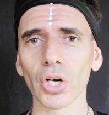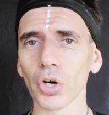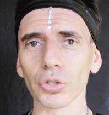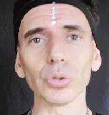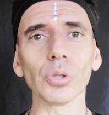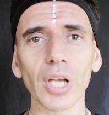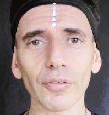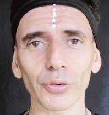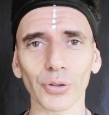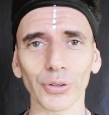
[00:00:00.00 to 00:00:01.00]
a new
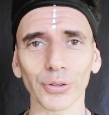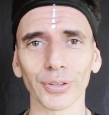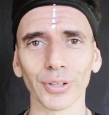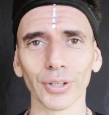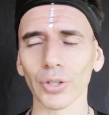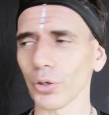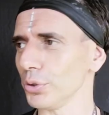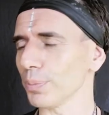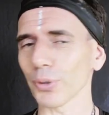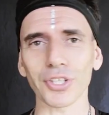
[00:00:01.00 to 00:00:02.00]
lover, a
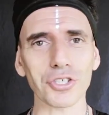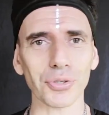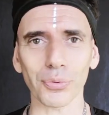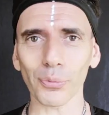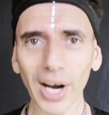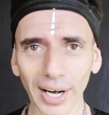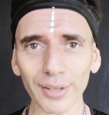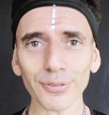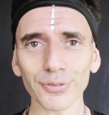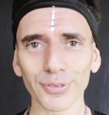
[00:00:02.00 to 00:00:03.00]
new potential
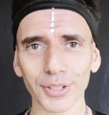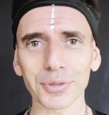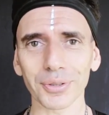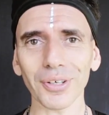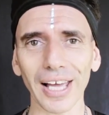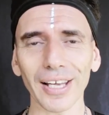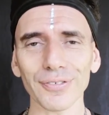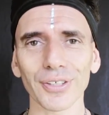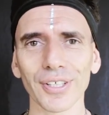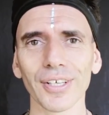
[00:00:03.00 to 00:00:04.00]
wife into your life,